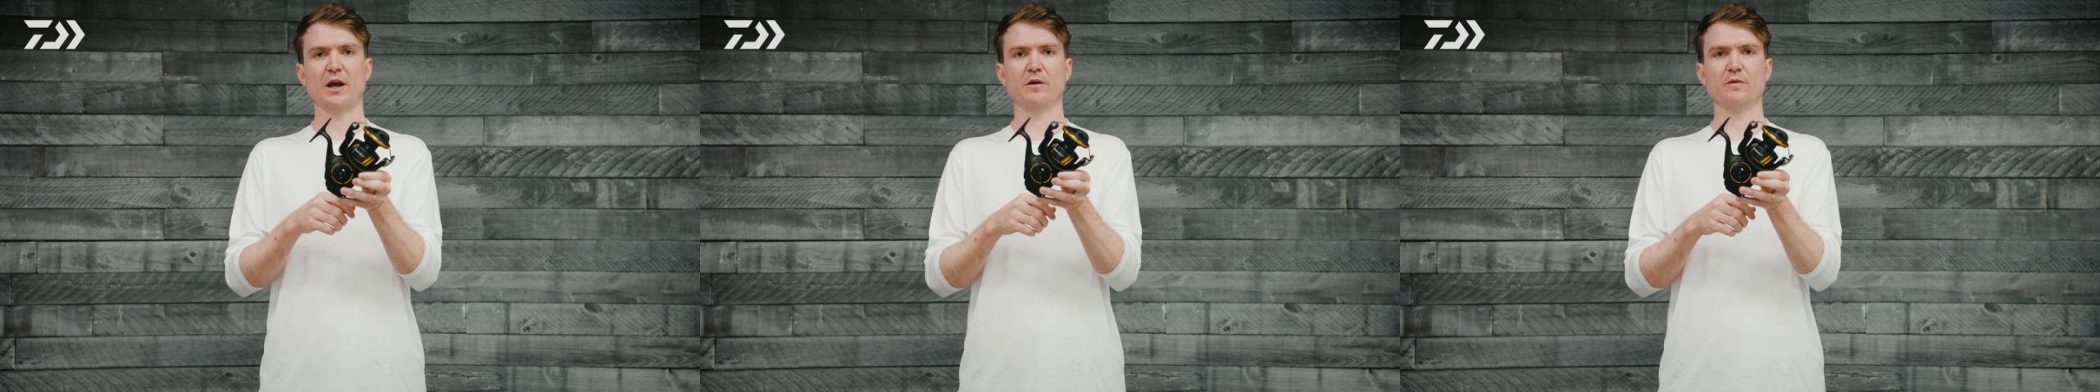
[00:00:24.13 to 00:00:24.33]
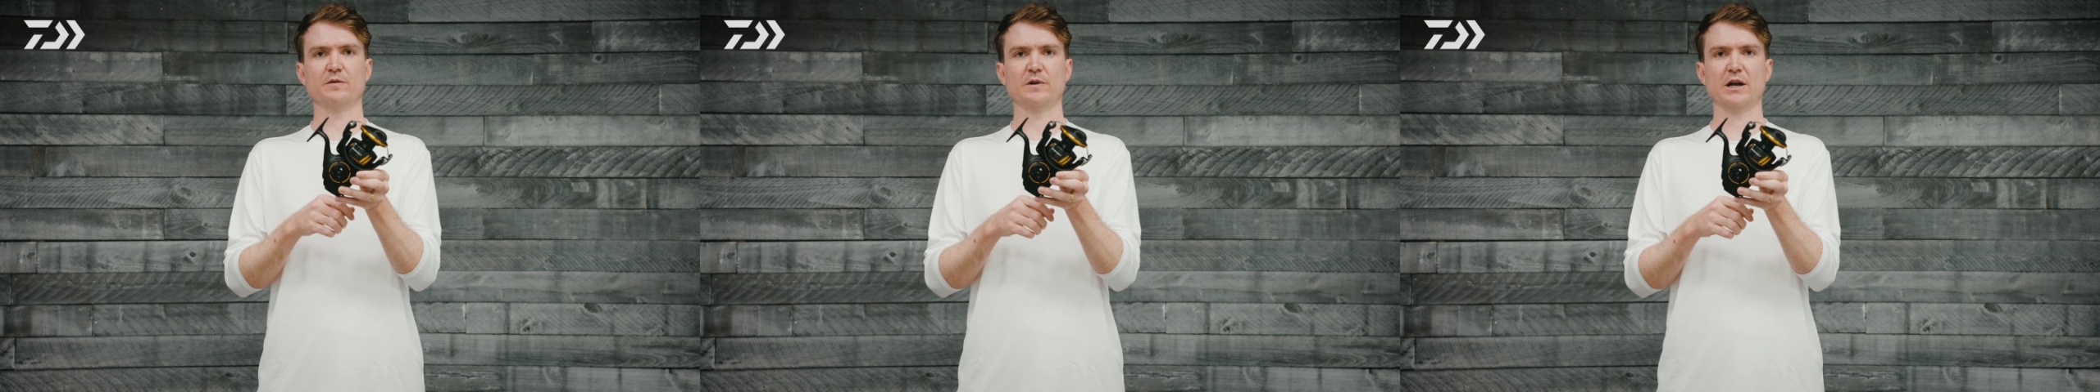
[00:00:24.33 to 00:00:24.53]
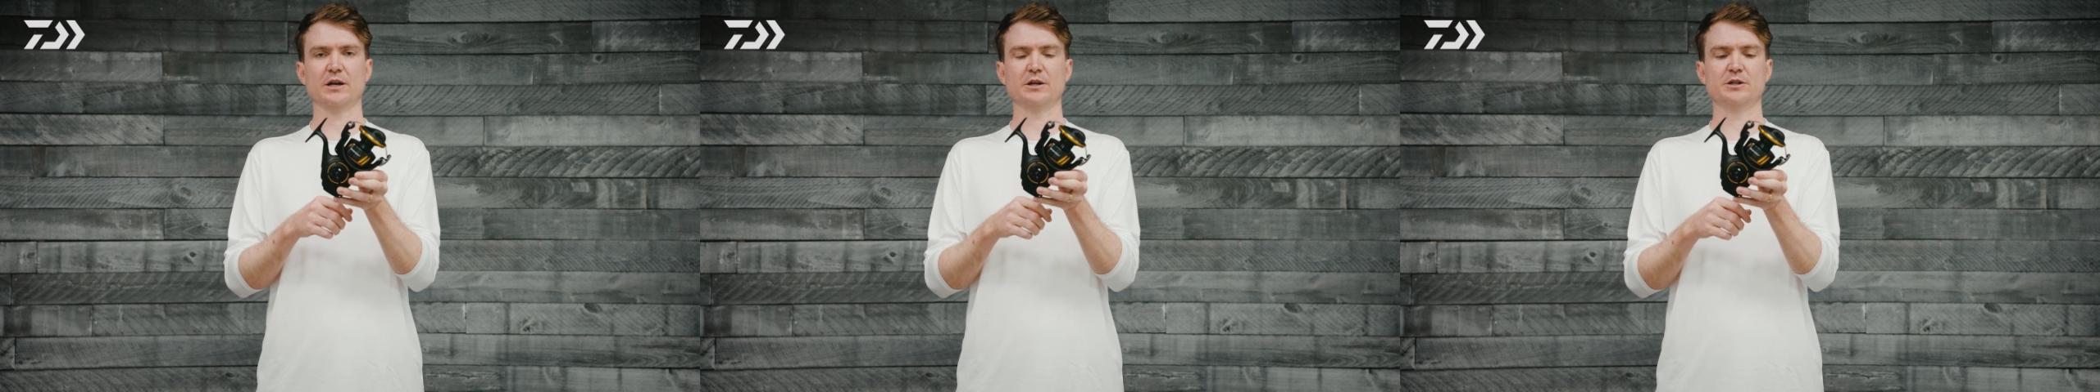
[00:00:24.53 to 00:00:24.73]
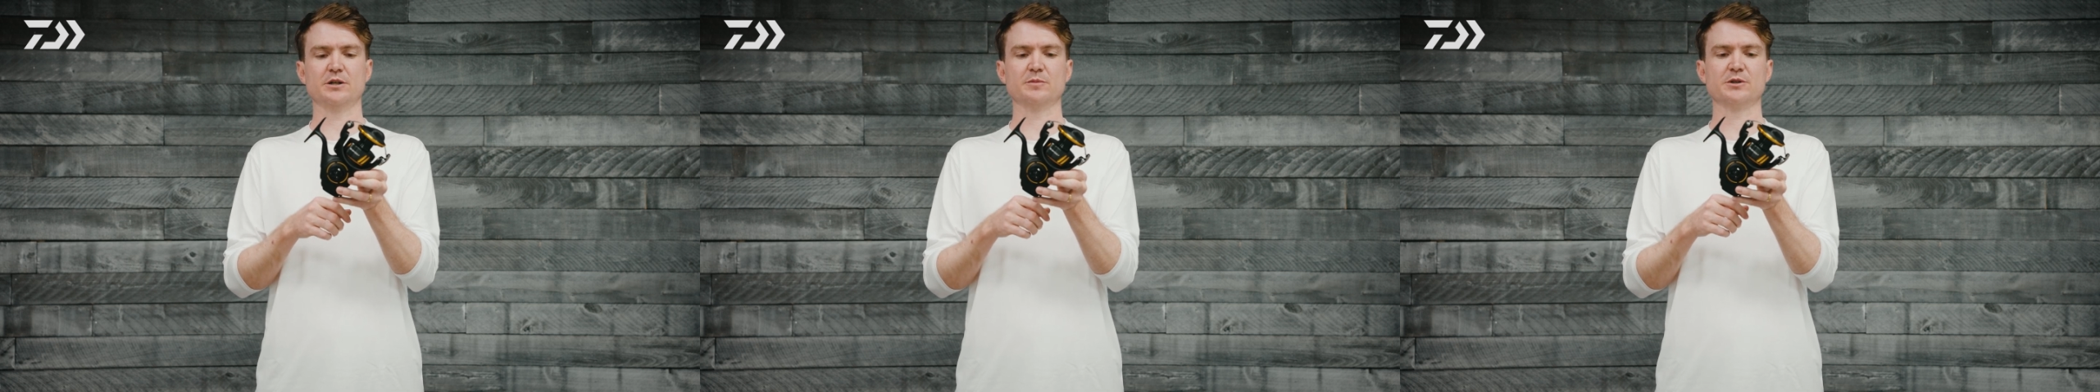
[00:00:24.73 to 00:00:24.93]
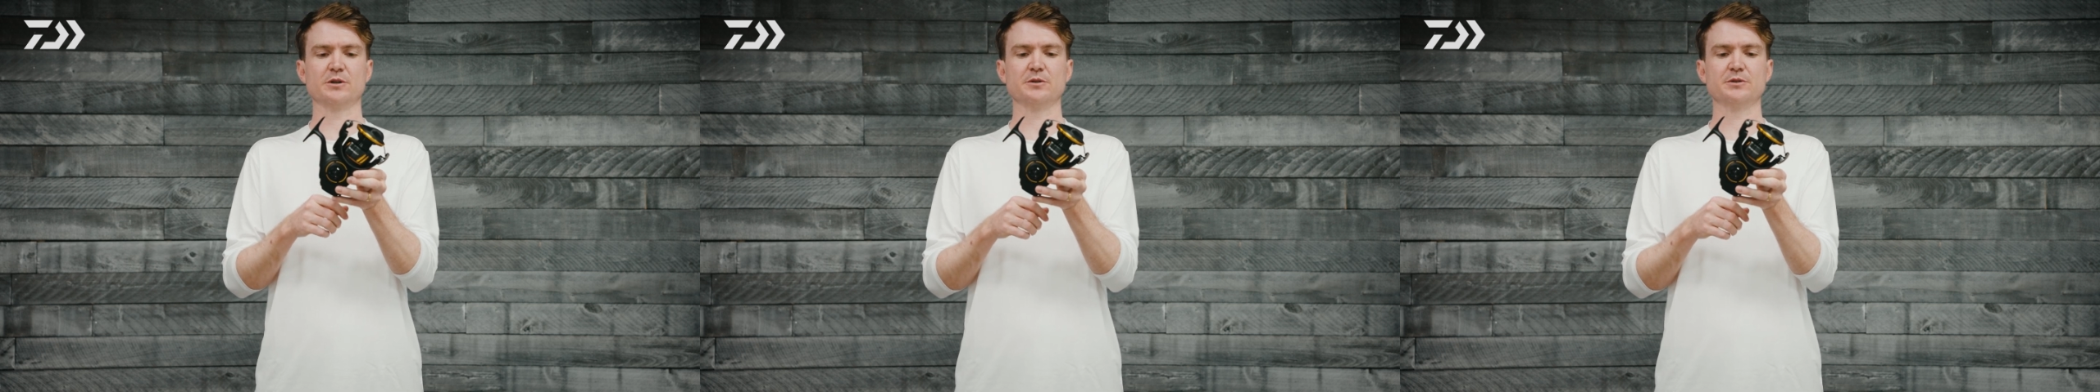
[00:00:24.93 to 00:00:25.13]
our
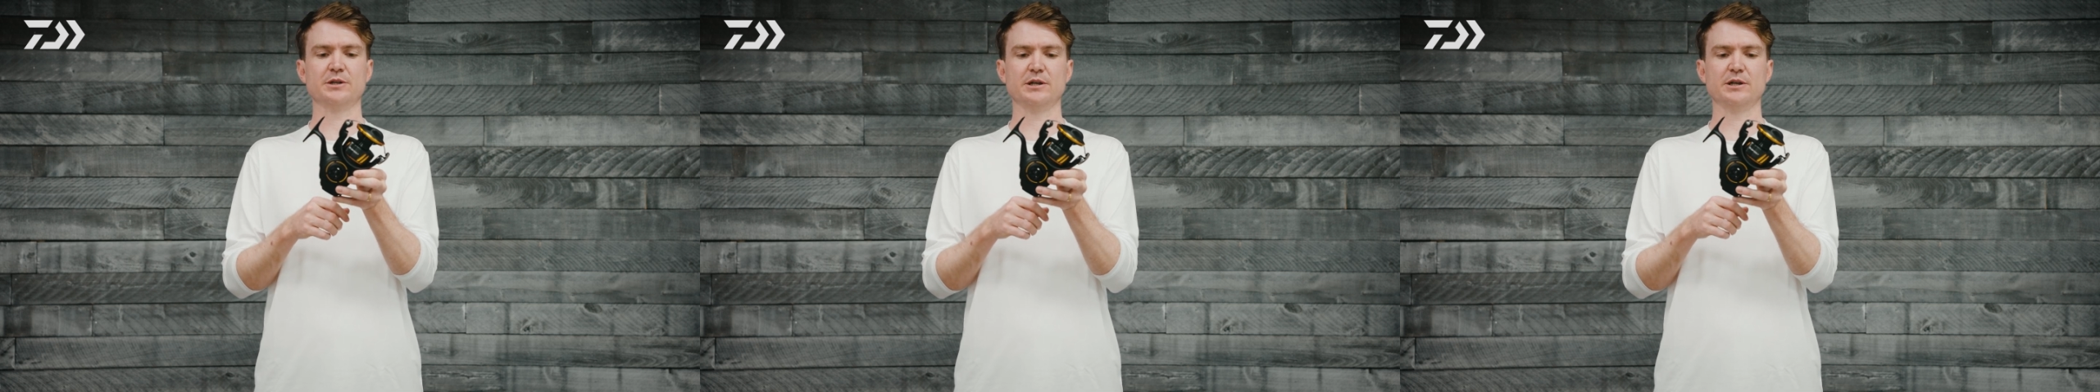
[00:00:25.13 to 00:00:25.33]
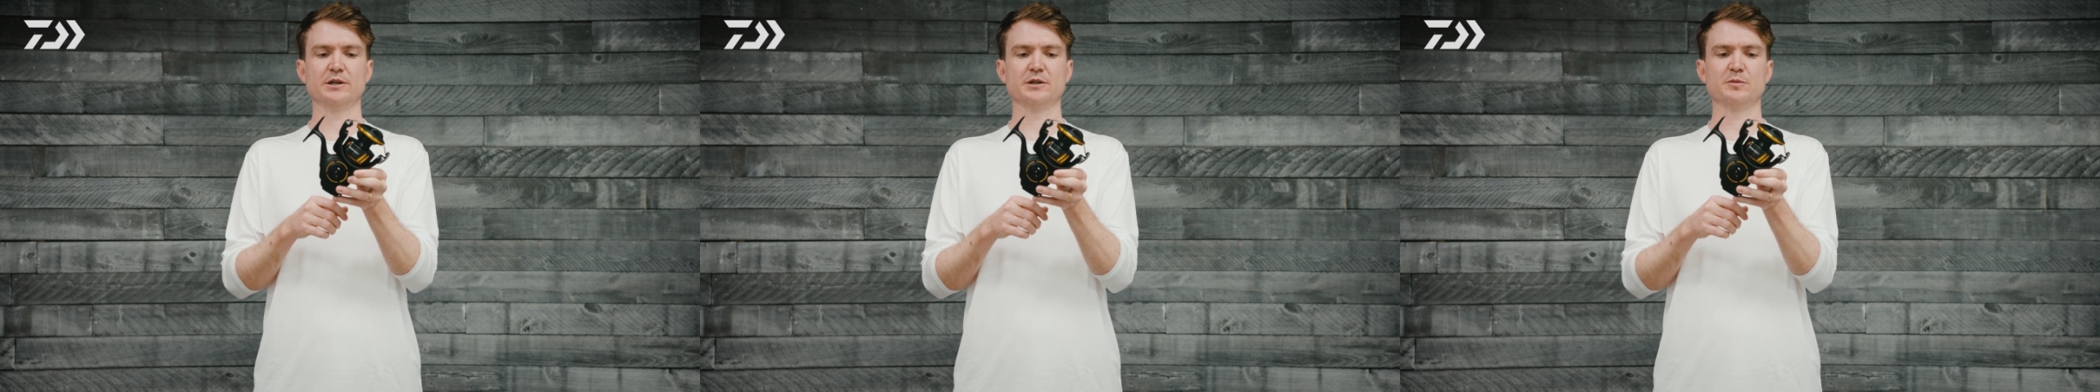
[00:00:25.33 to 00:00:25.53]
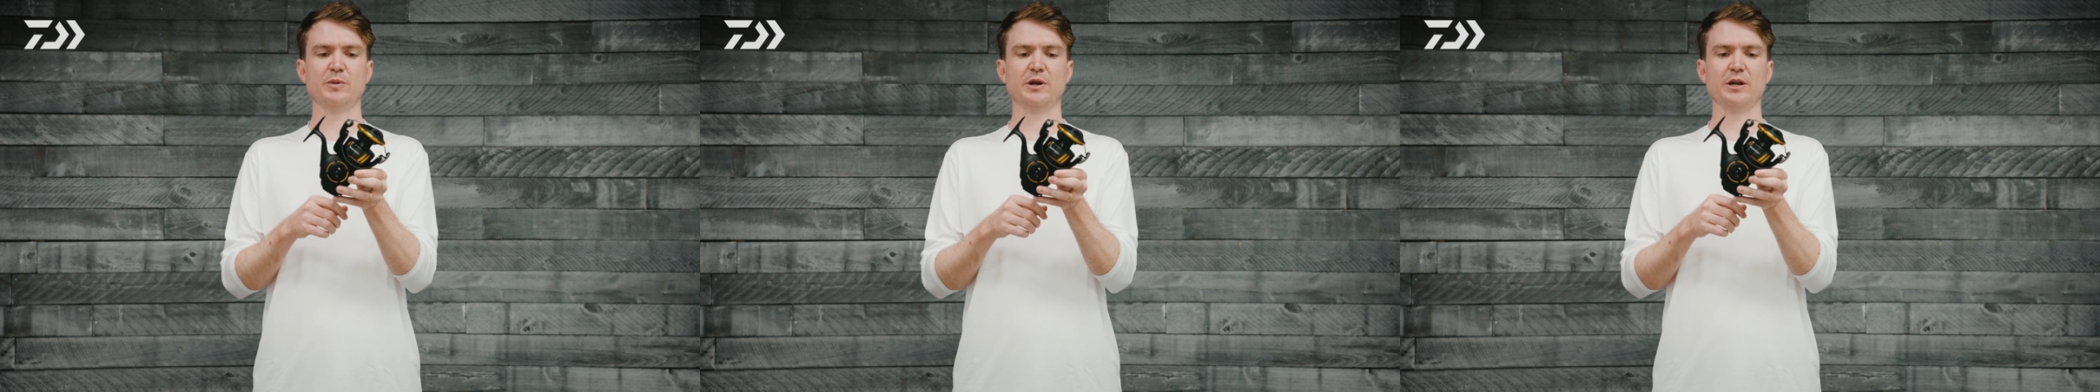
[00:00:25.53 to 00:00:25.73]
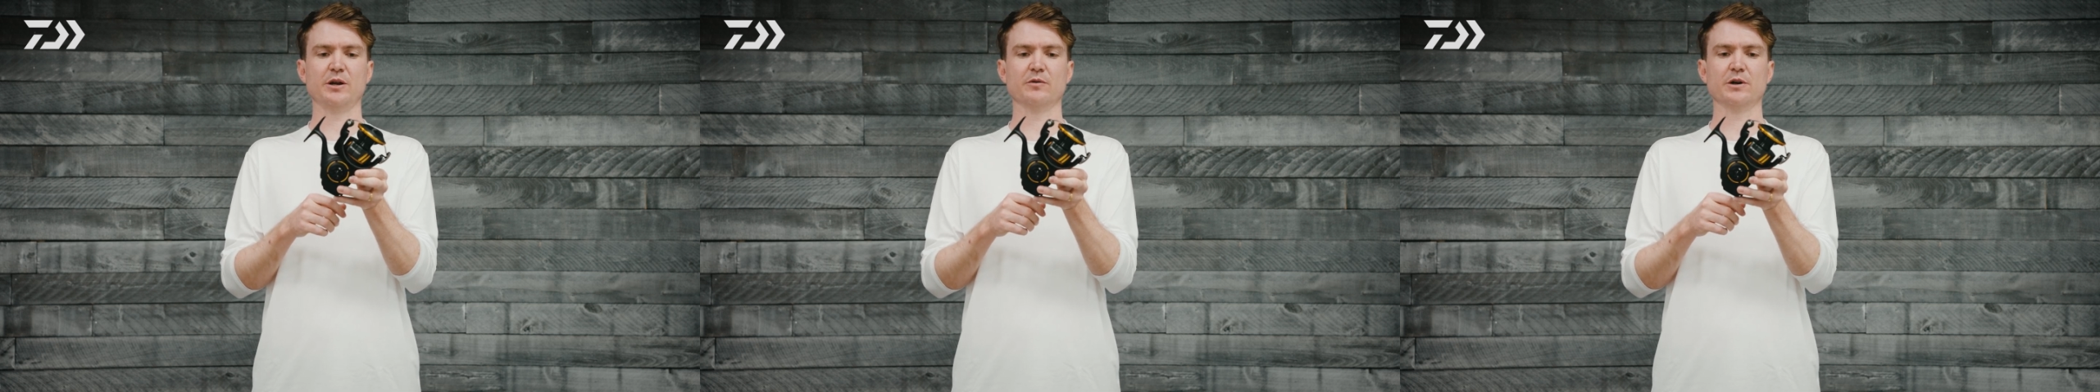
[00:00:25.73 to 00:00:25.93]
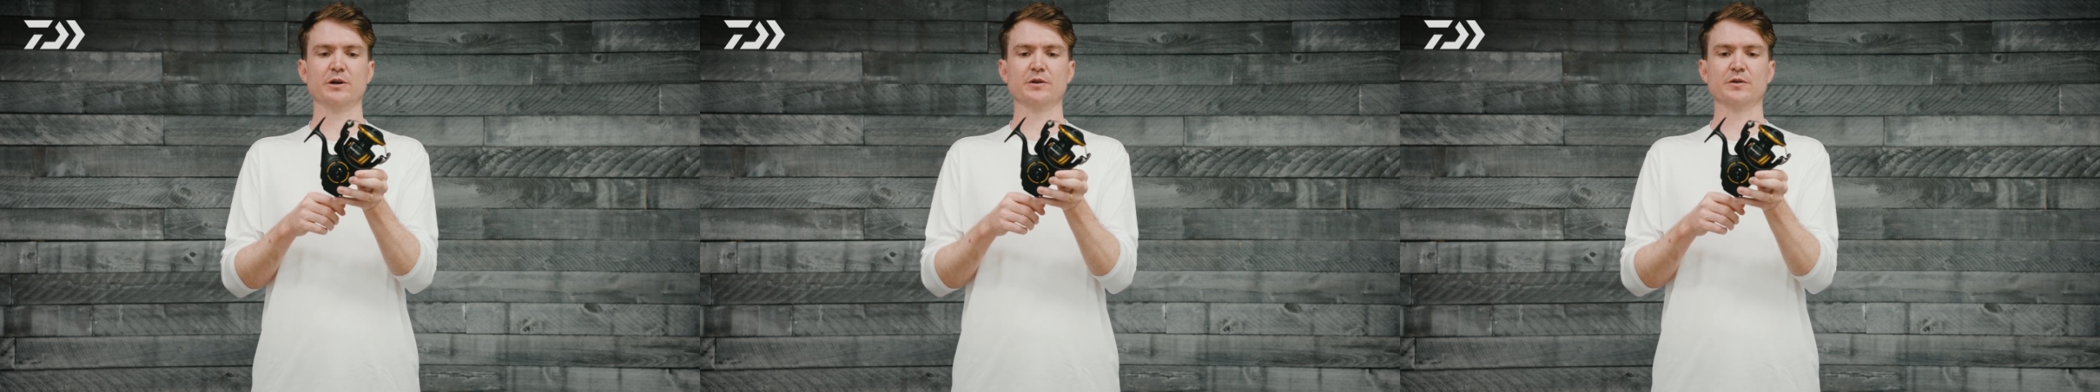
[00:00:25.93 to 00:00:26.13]
flagship SALTIGA spinning
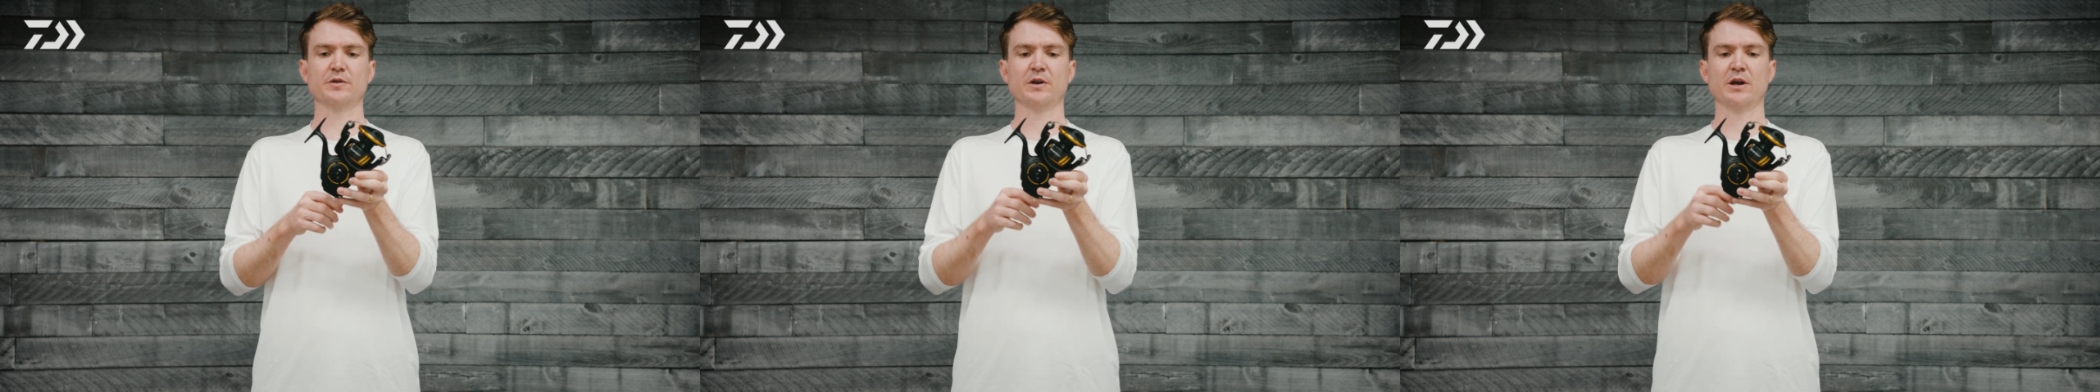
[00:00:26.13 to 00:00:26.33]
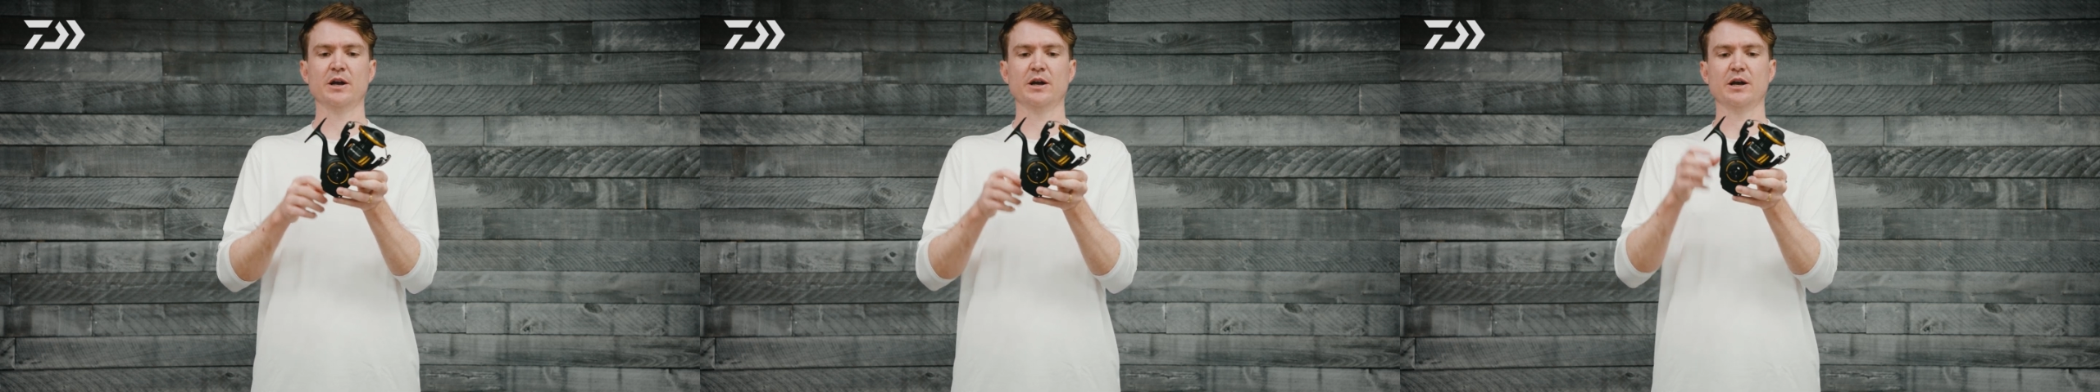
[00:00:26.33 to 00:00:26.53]
reels